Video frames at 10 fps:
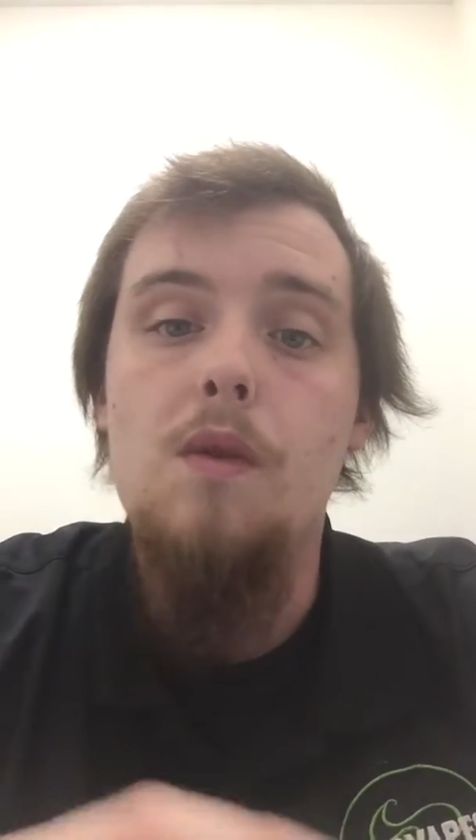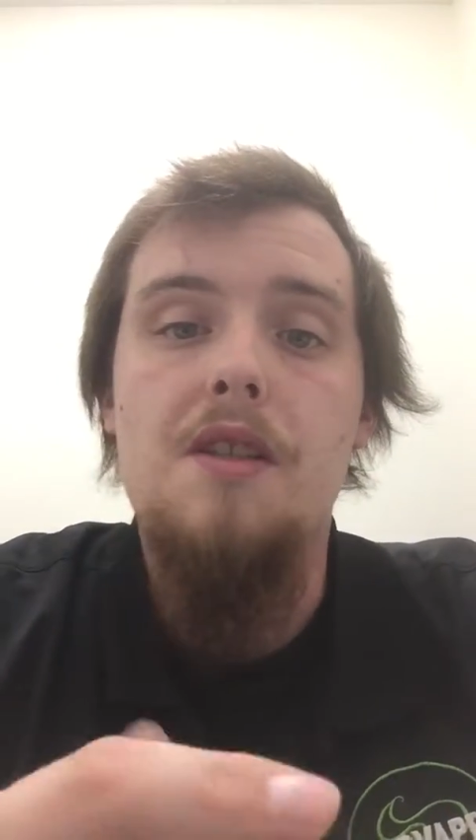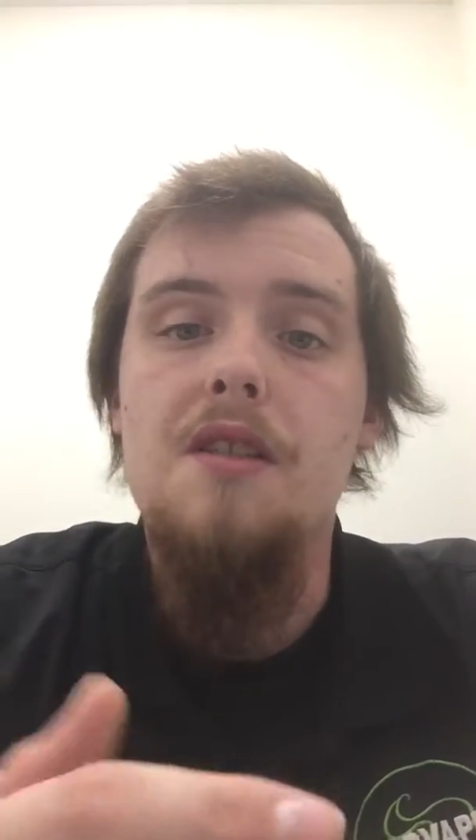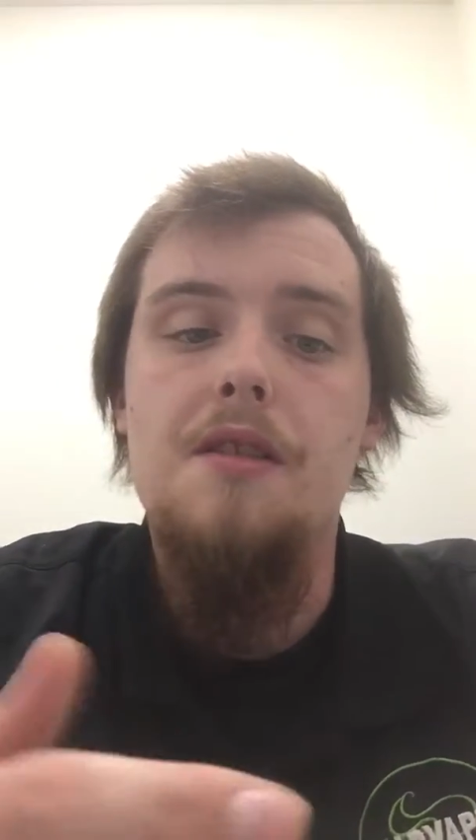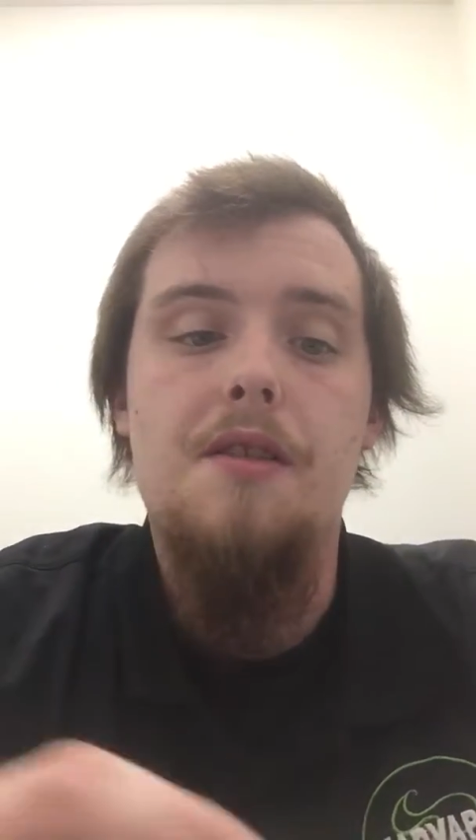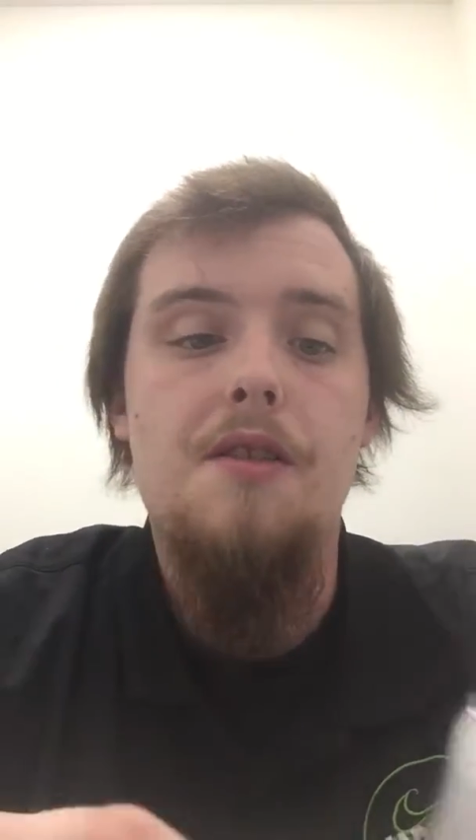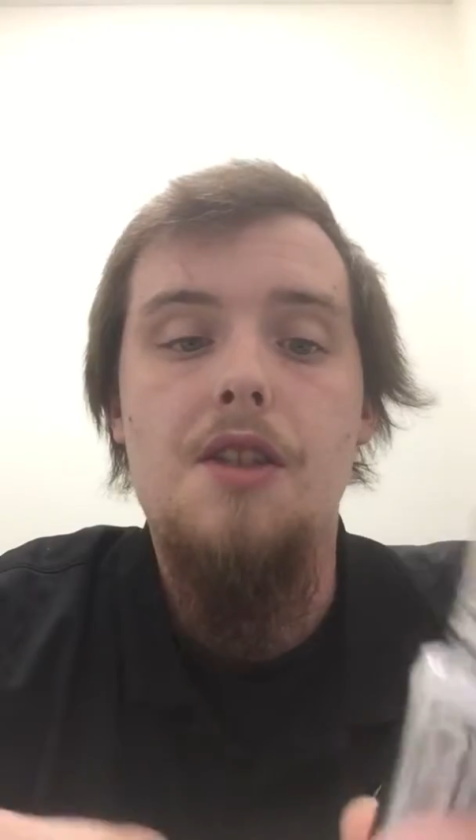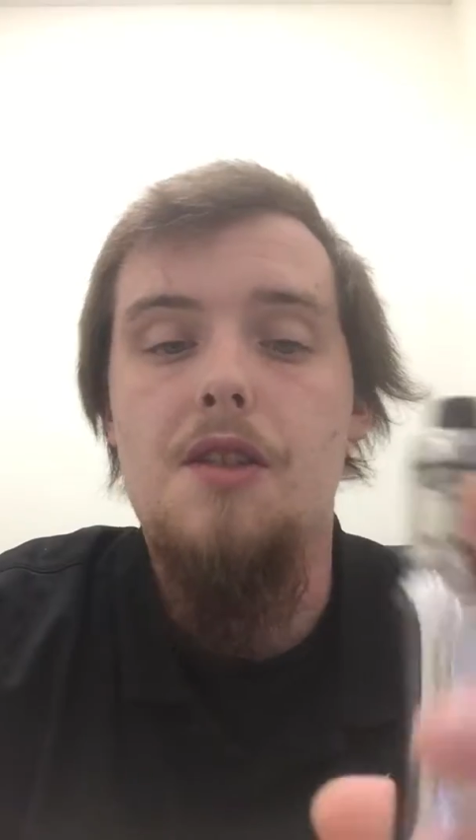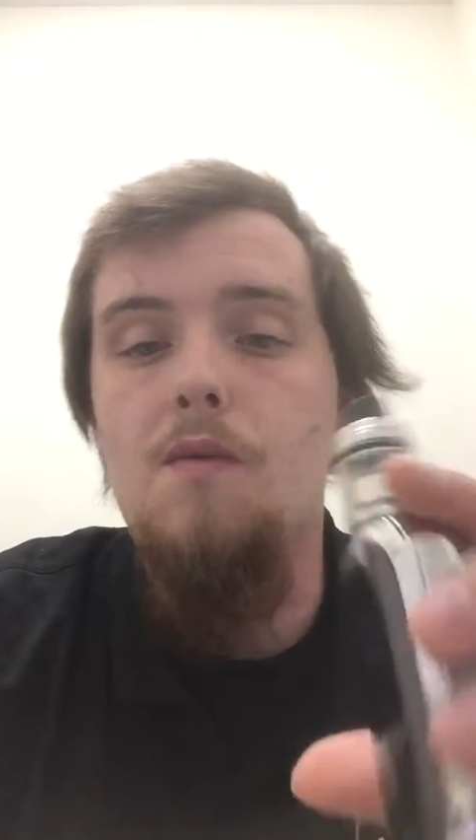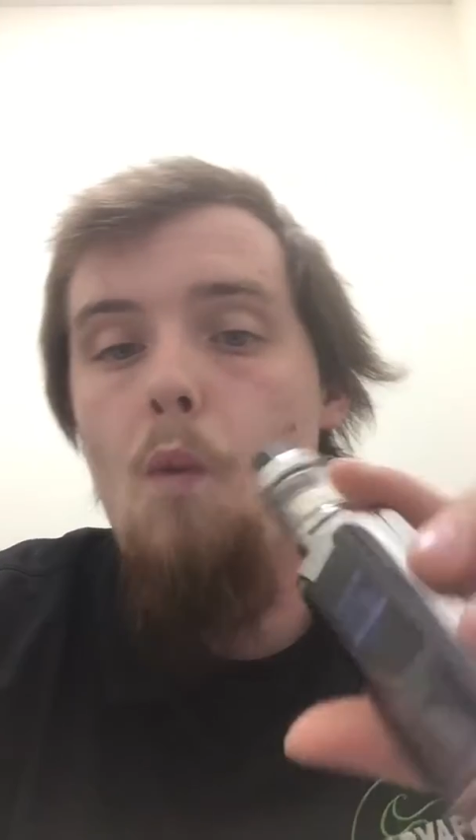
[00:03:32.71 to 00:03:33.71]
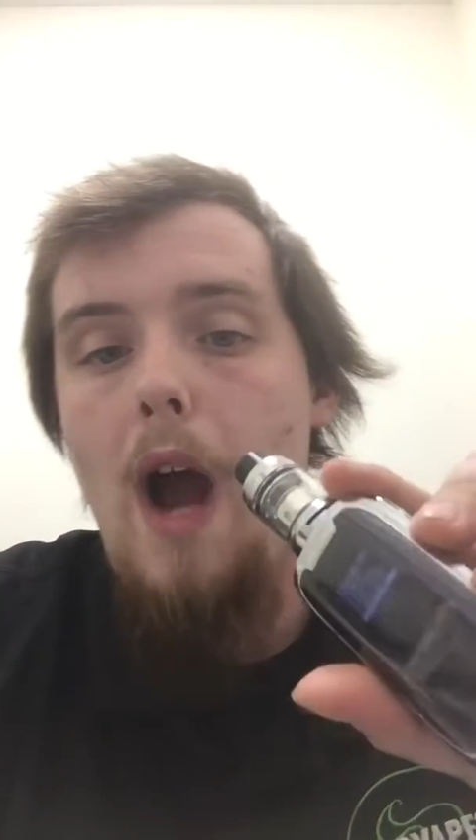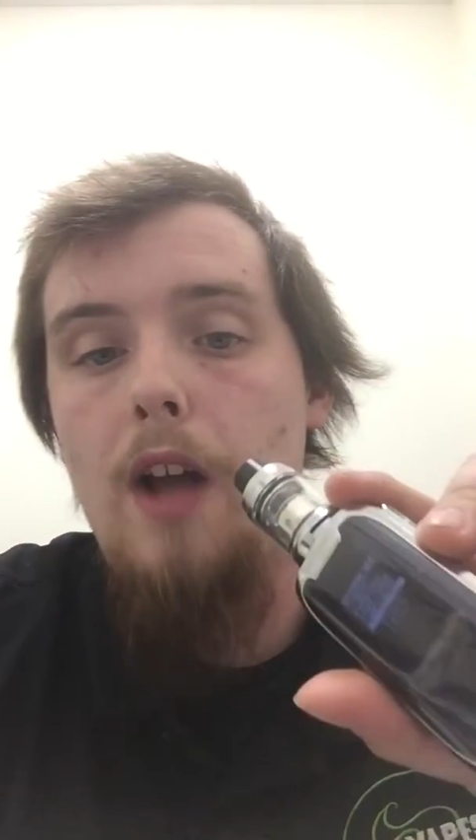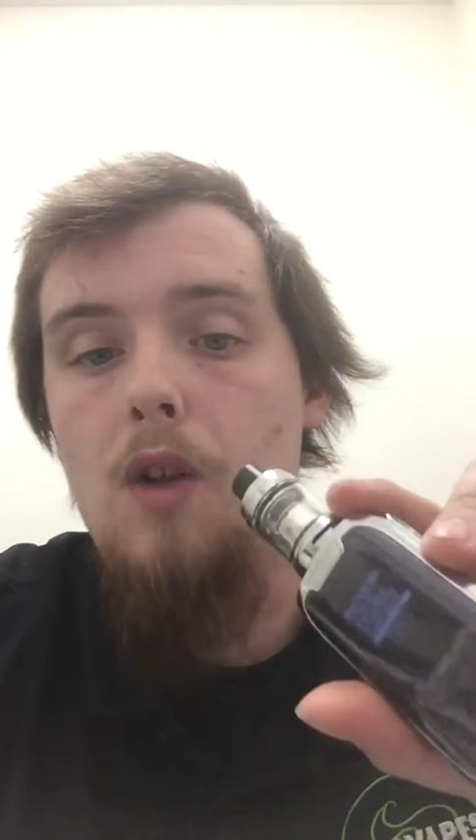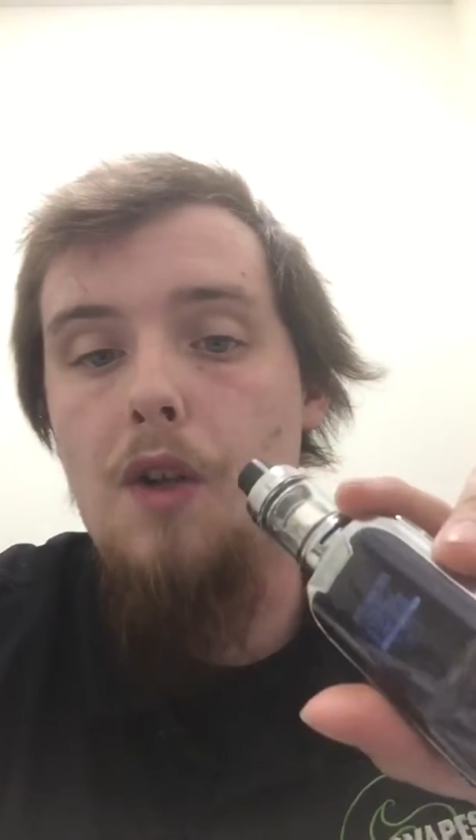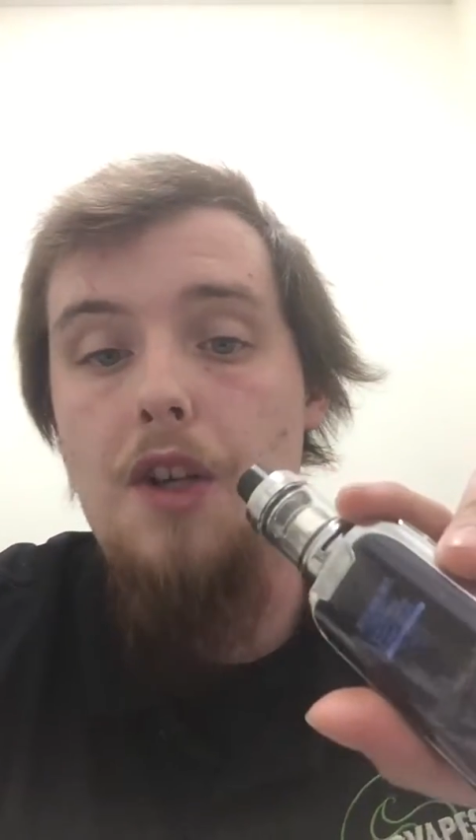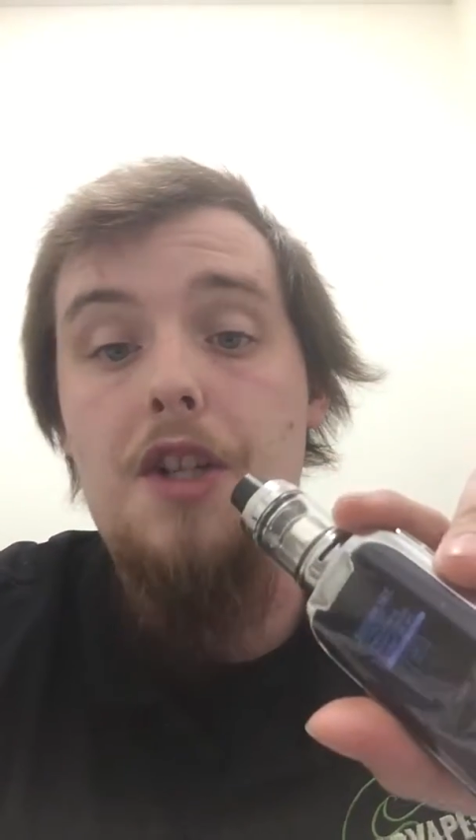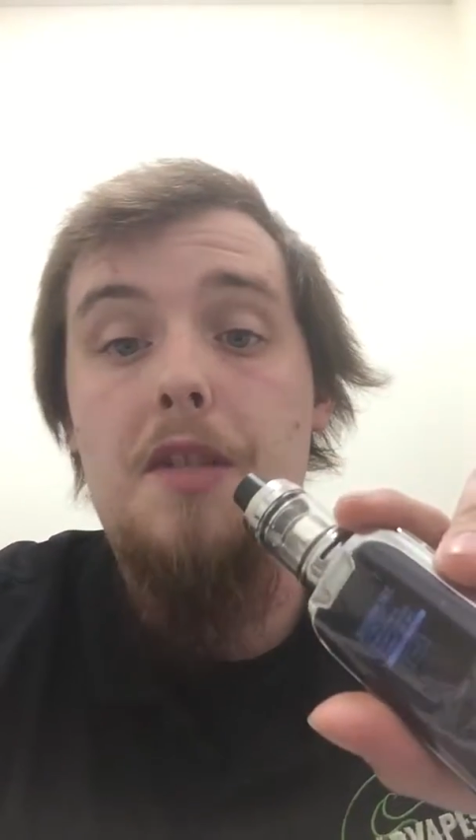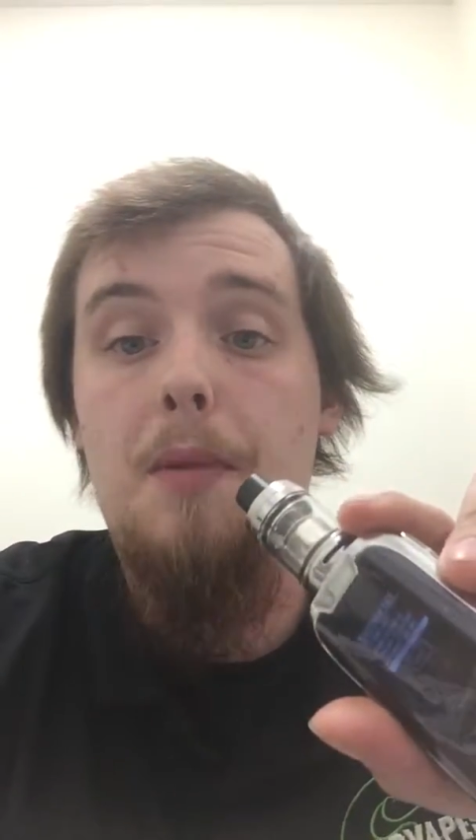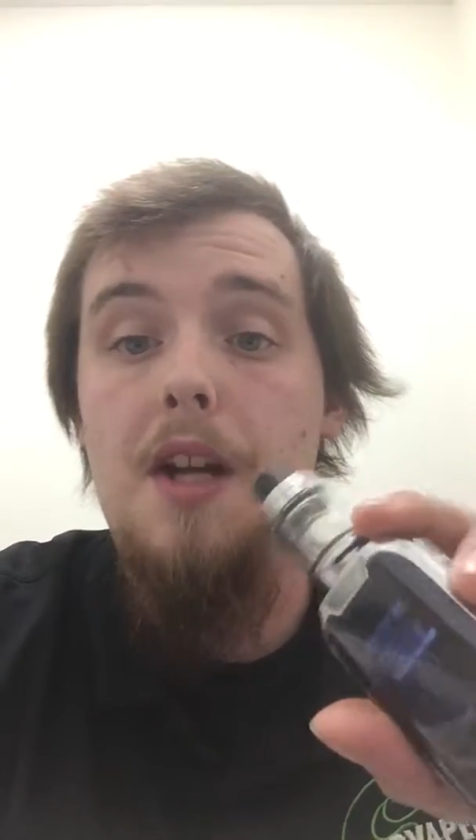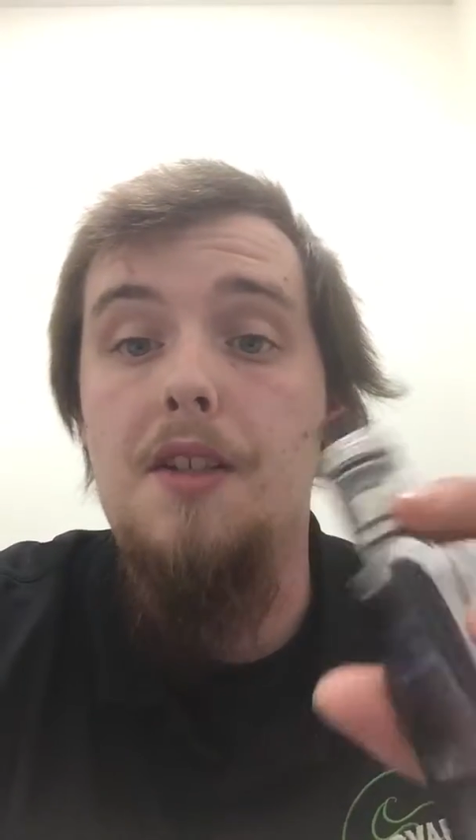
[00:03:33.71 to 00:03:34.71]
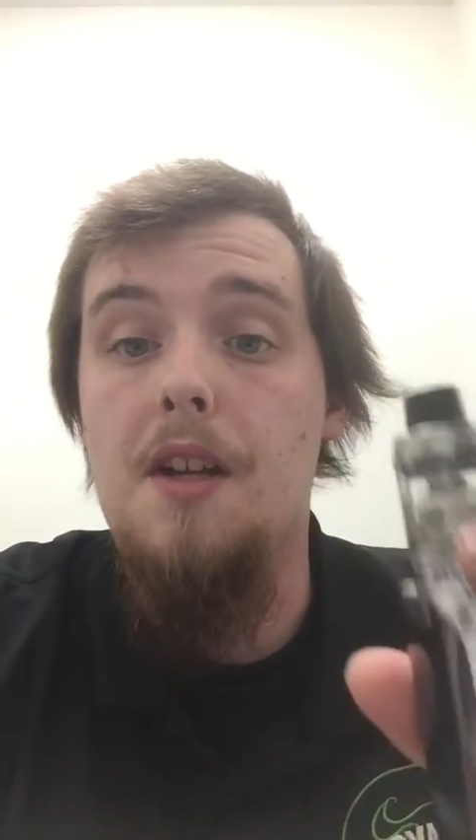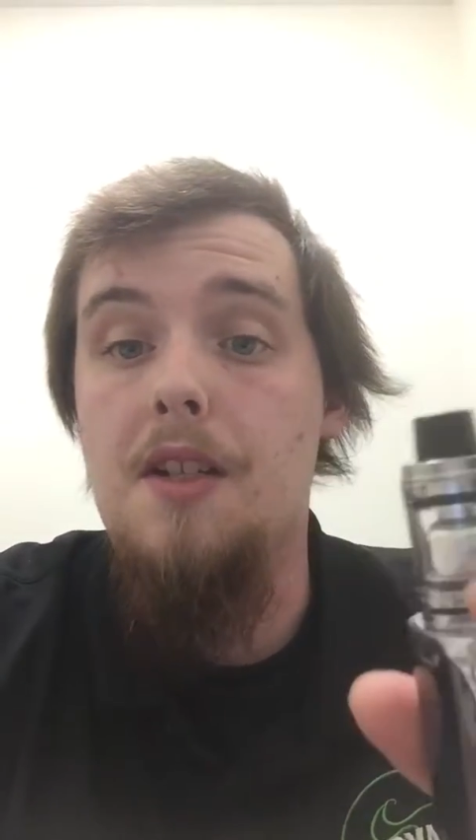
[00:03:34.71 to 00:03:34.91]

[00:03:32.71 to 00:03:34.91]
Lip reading: which is just how long your display is going